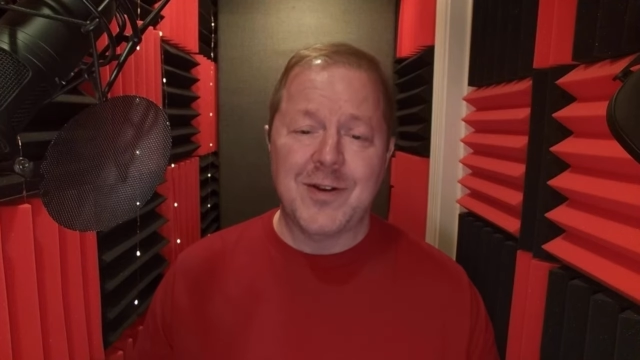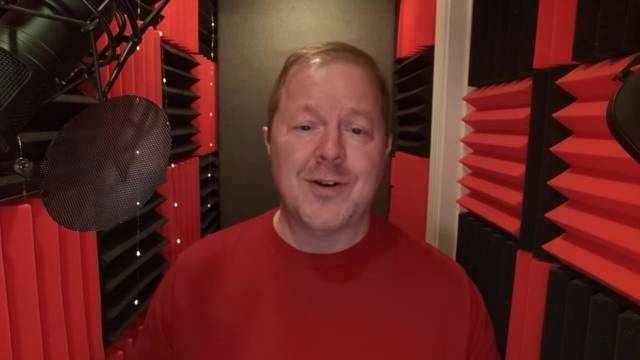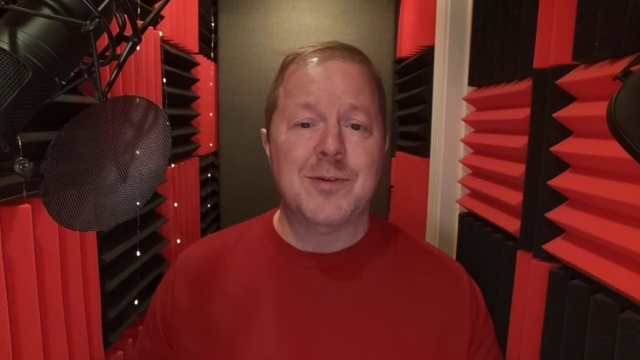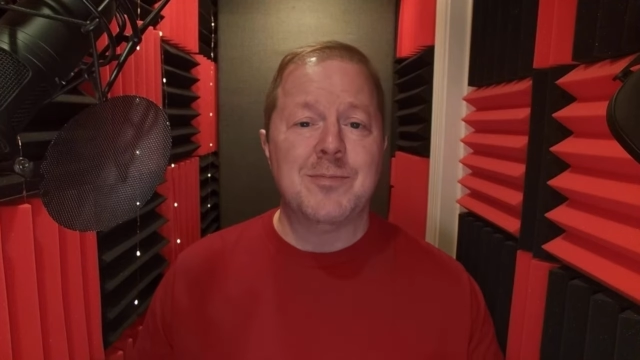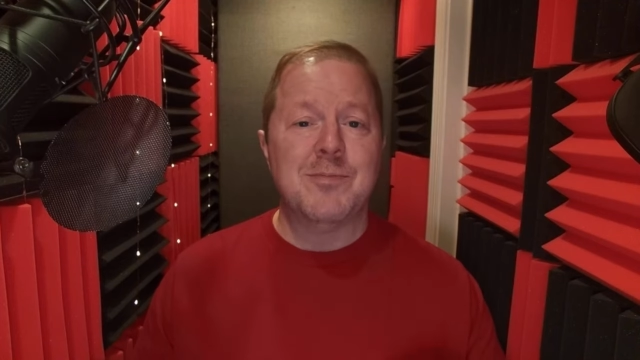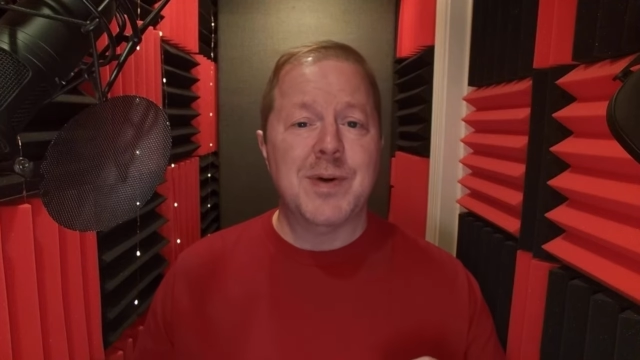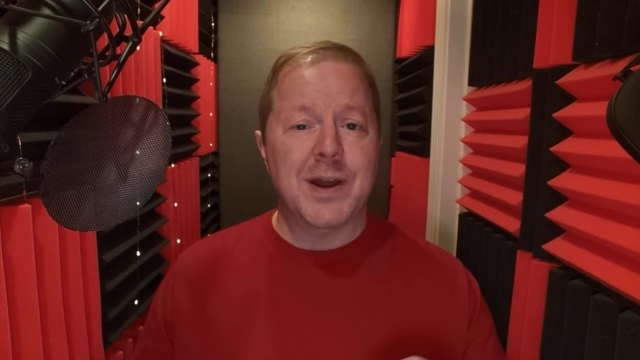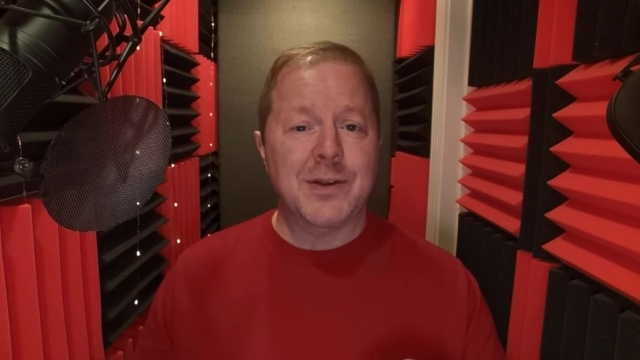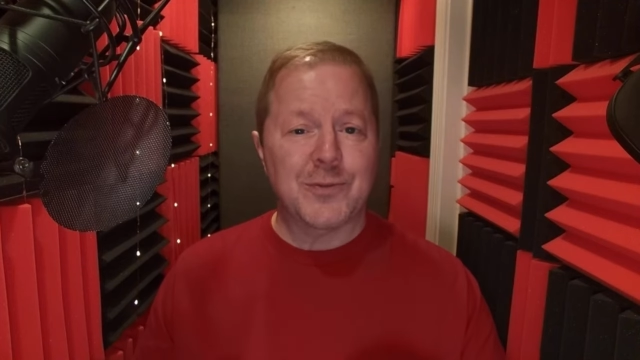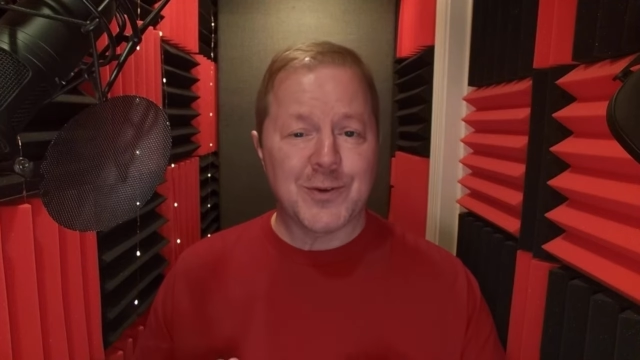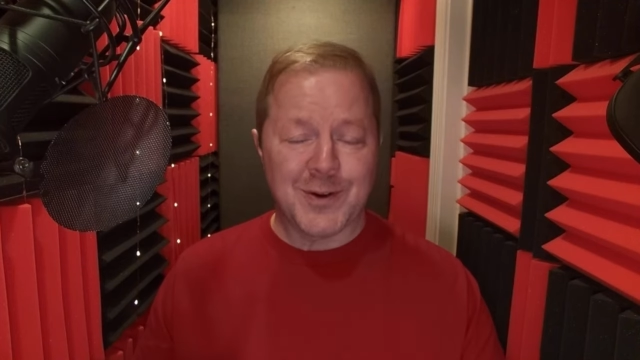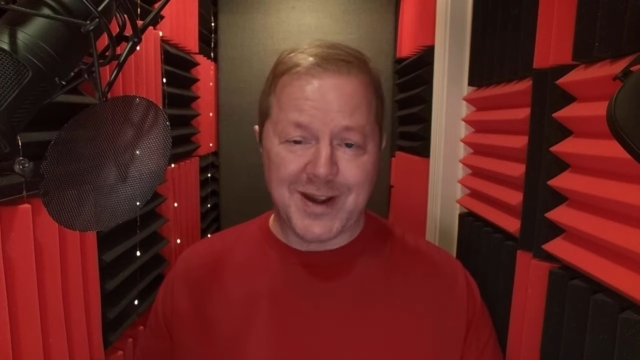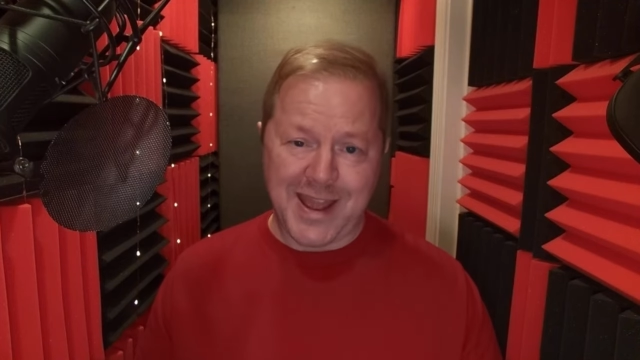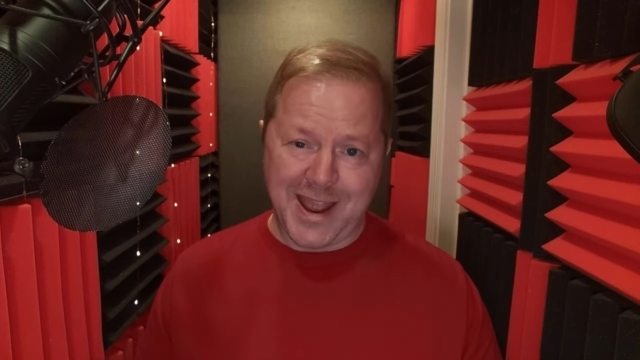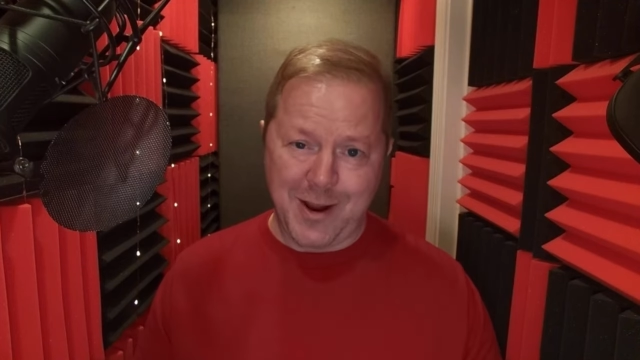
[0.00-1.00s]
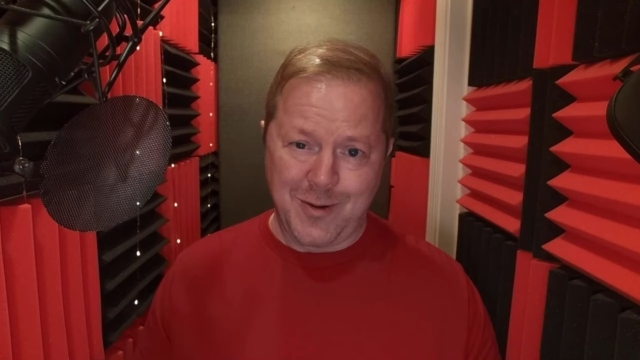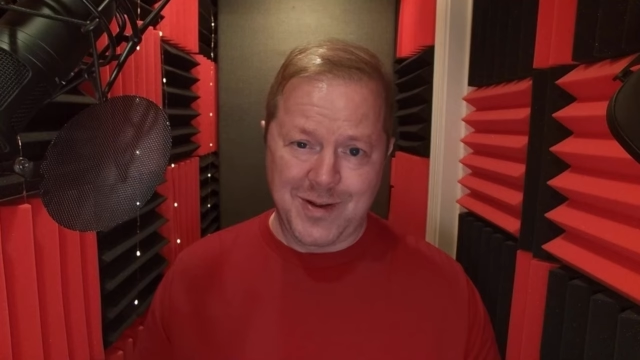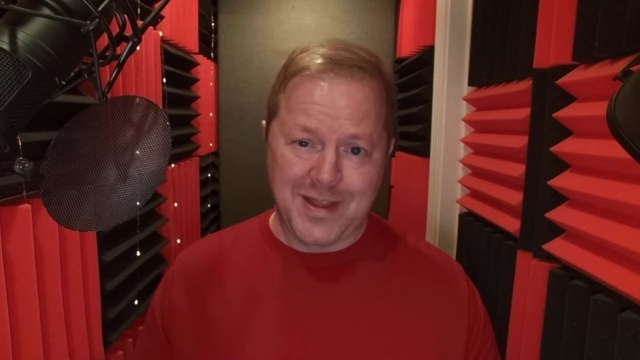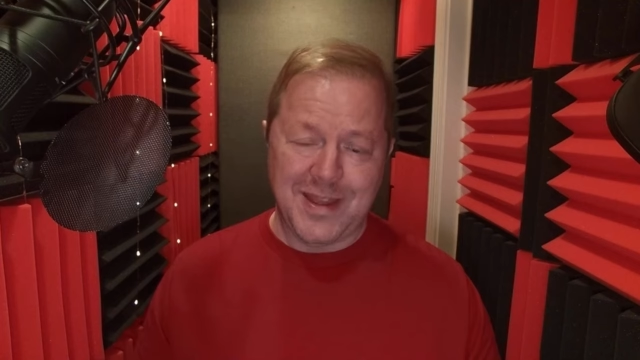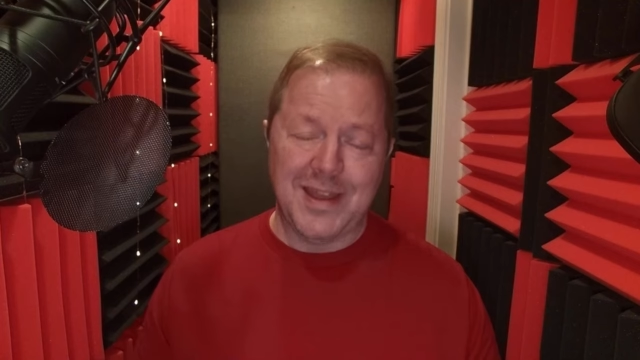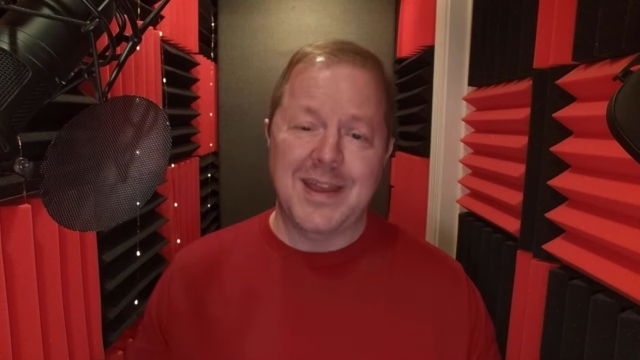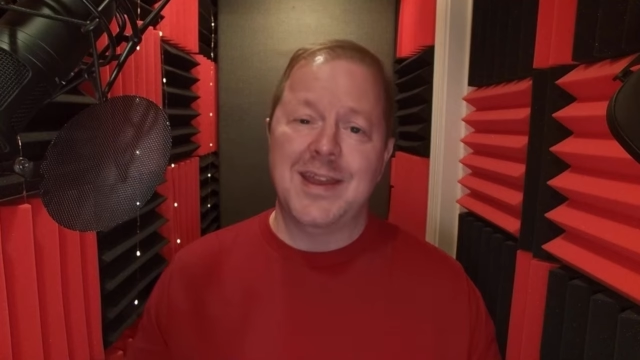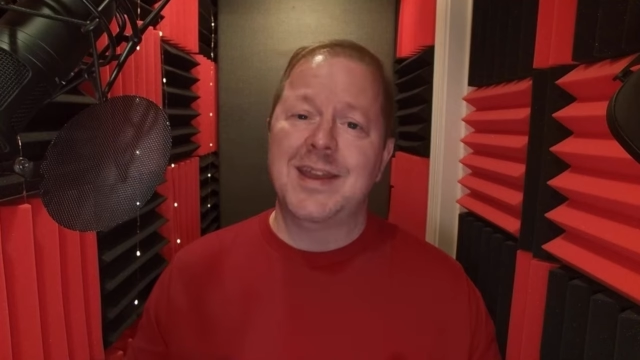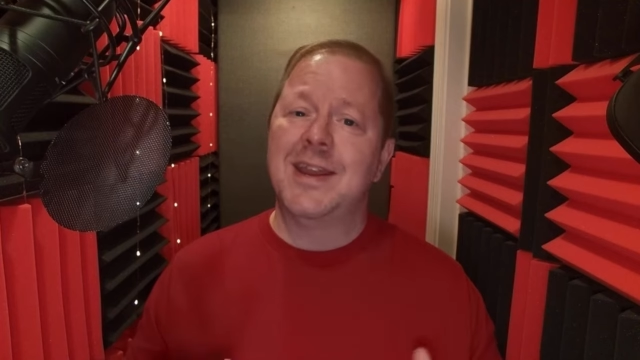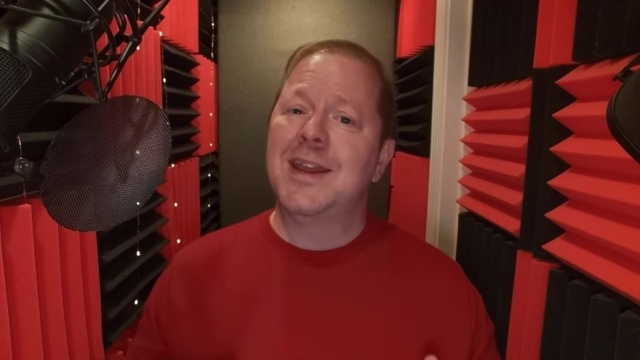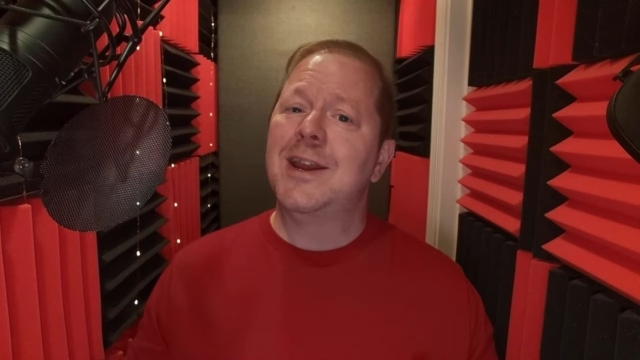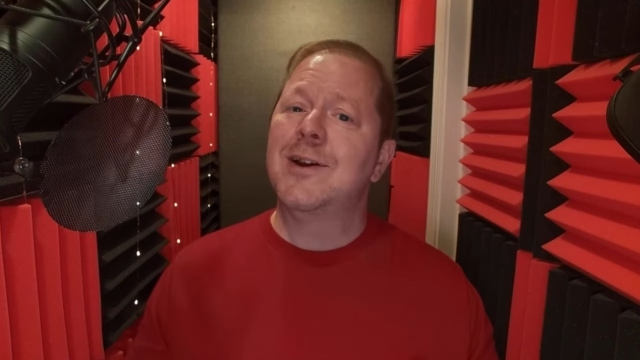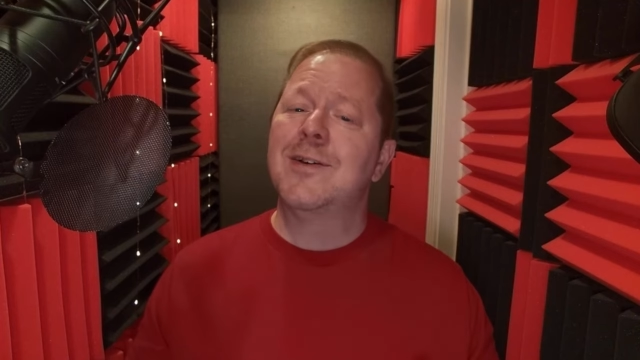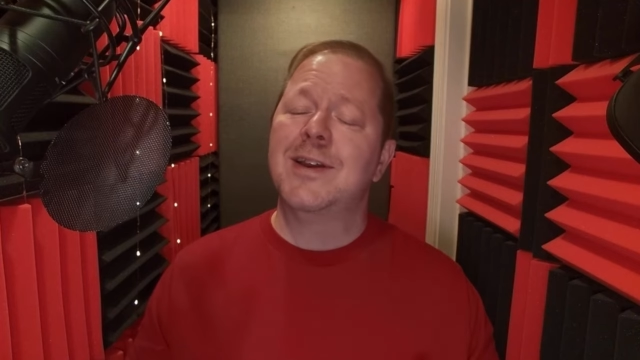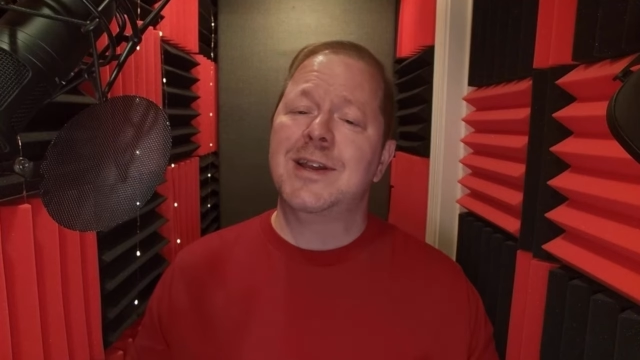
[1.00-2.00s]
But for now,
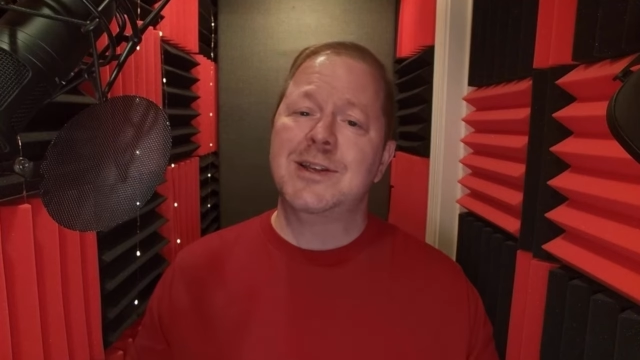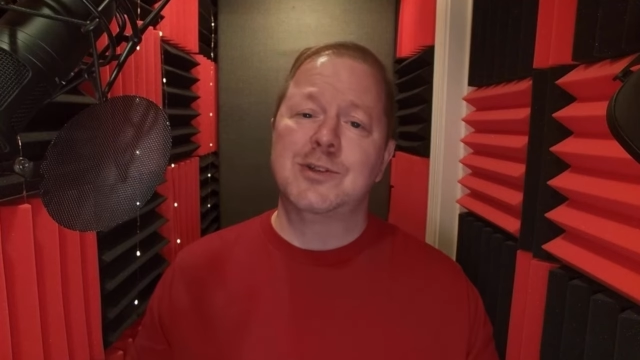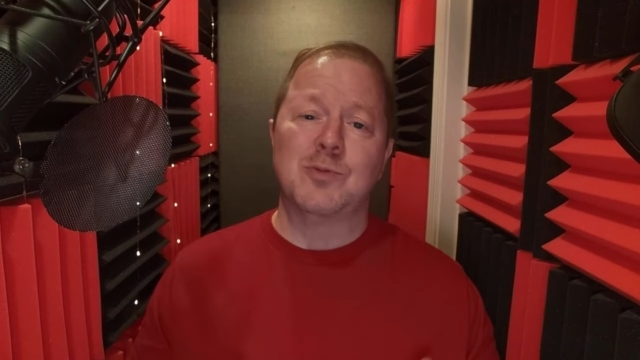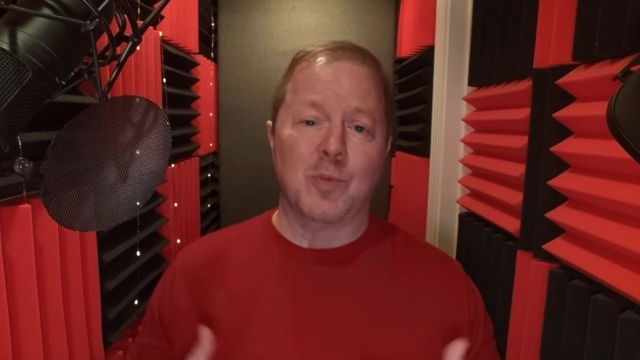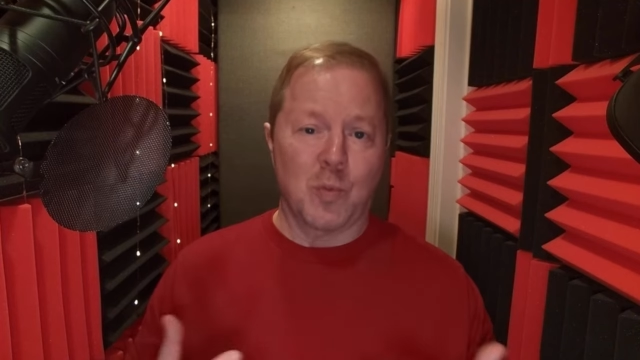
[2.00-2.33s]
here is